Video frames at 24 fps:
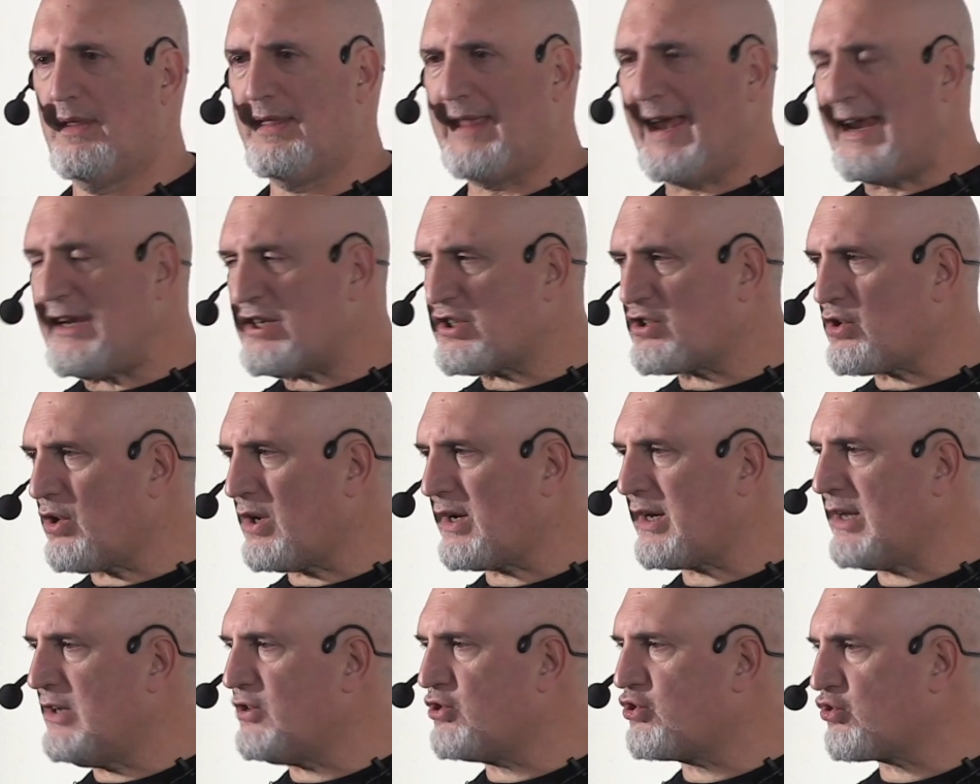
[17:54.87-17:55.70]
They
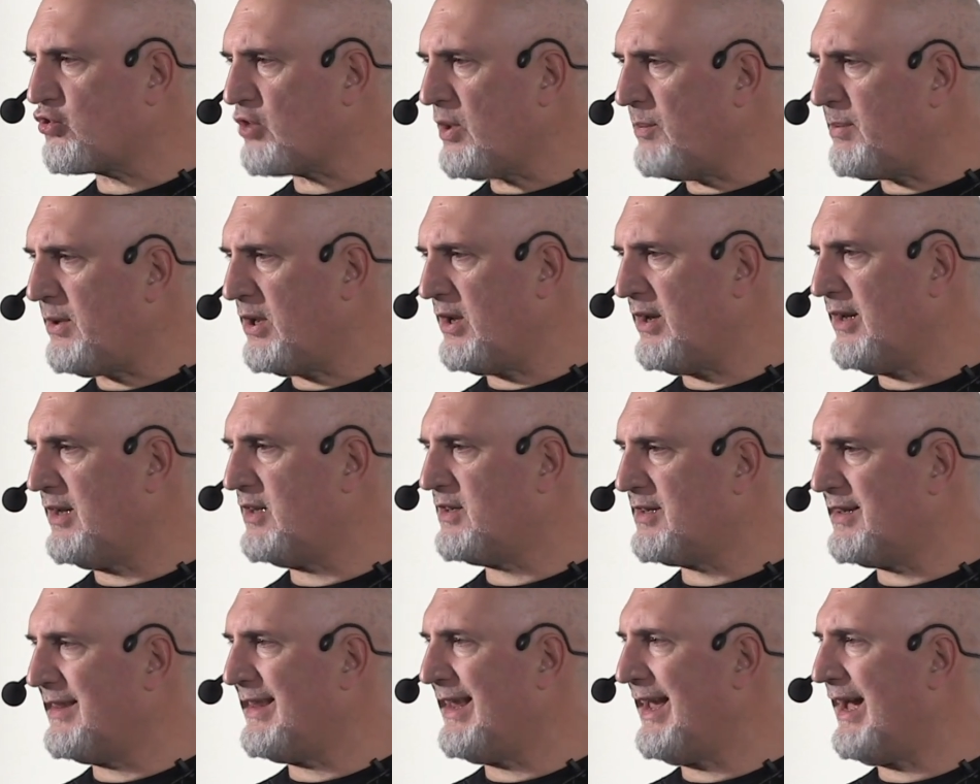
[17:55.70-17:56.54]
start contributing
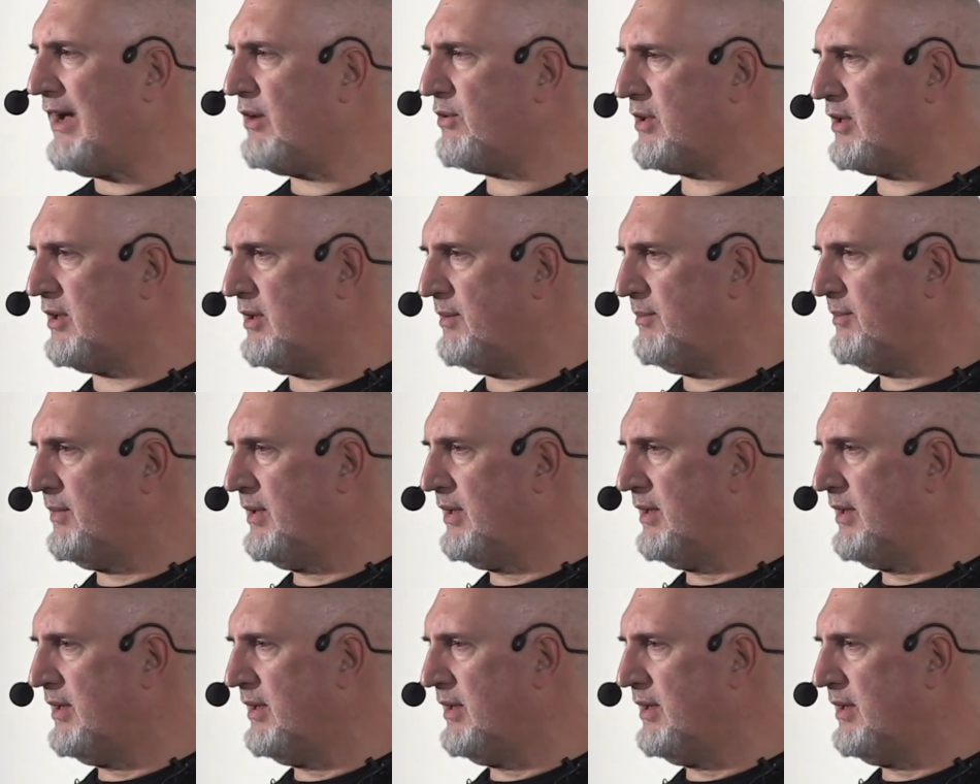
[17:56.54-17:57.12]
to the outcome.